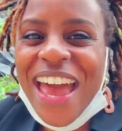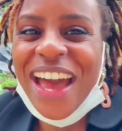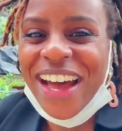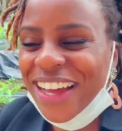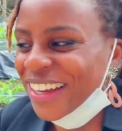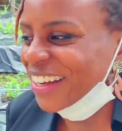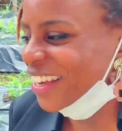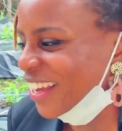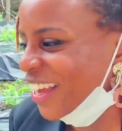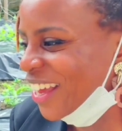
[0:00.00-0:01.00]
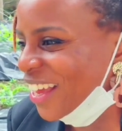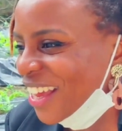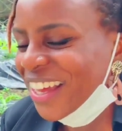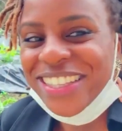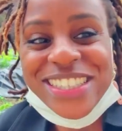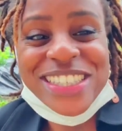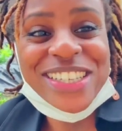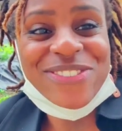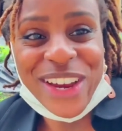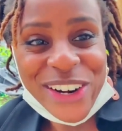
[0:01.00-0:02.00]
And it's
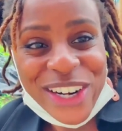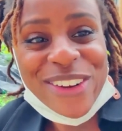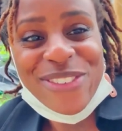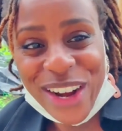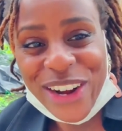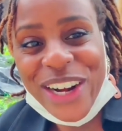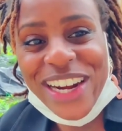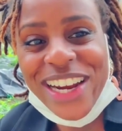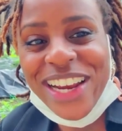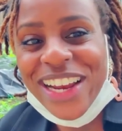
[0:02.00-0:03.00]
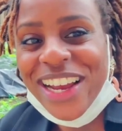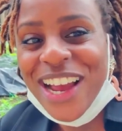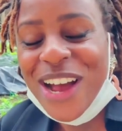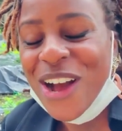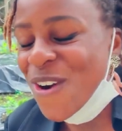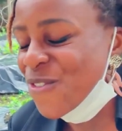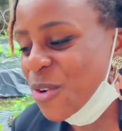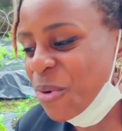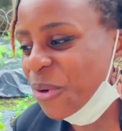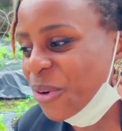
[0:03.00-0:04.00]
a very, very
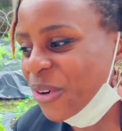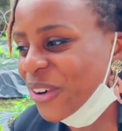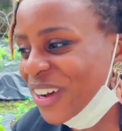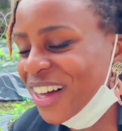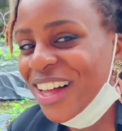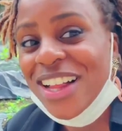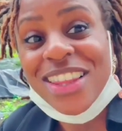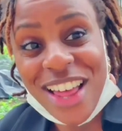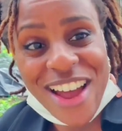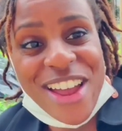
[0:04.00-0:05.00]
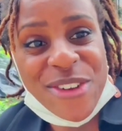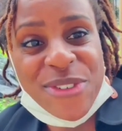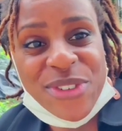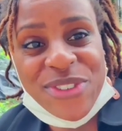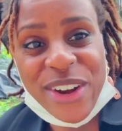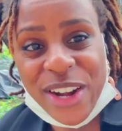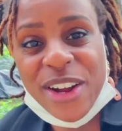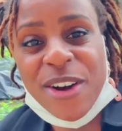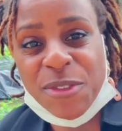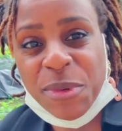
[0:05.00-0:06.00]
comfortable life,
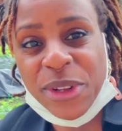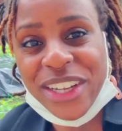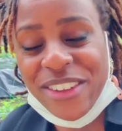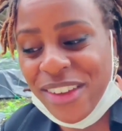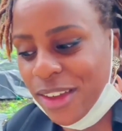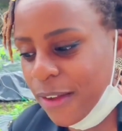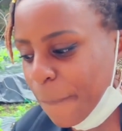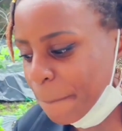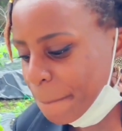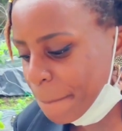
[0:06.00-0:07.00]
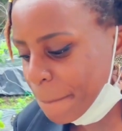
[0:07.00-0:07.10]
very comfortable living.